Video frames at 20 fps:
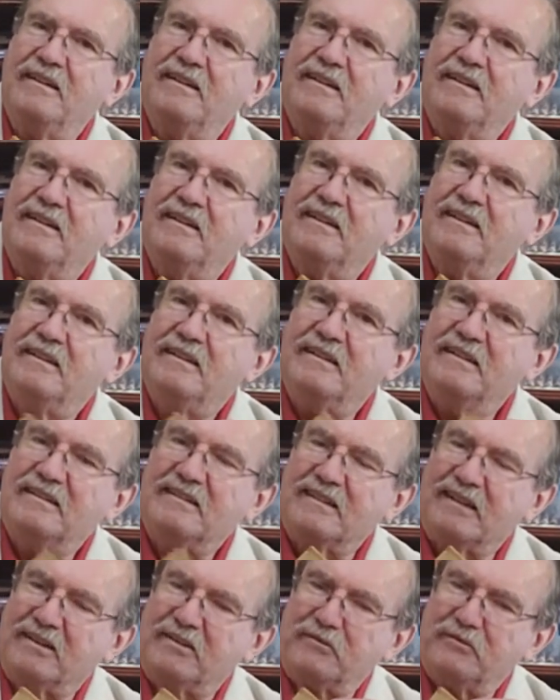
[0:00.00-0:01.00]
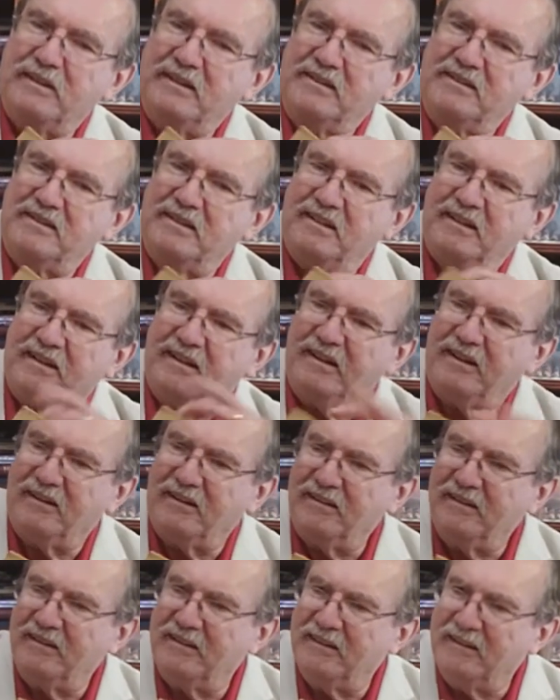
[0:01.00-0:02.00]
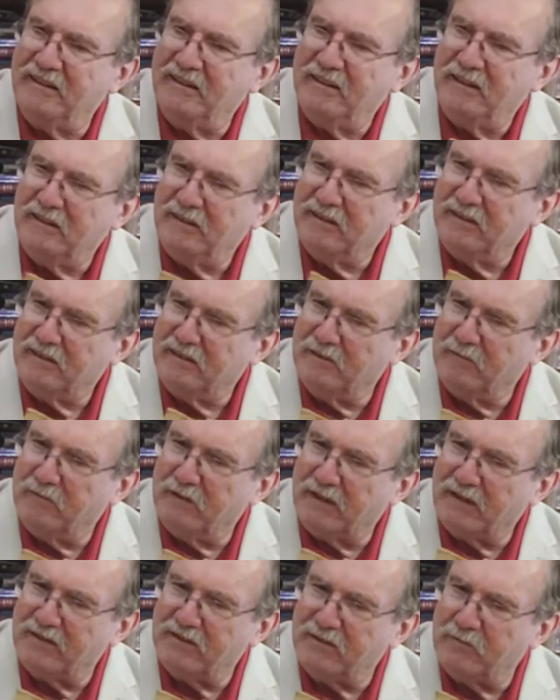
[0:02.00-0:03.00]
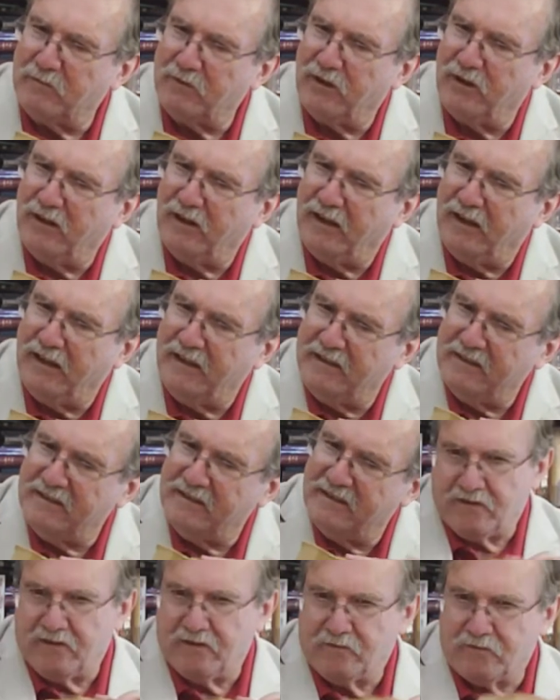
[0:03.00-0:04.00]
I'm going to reach in here, the big surprise.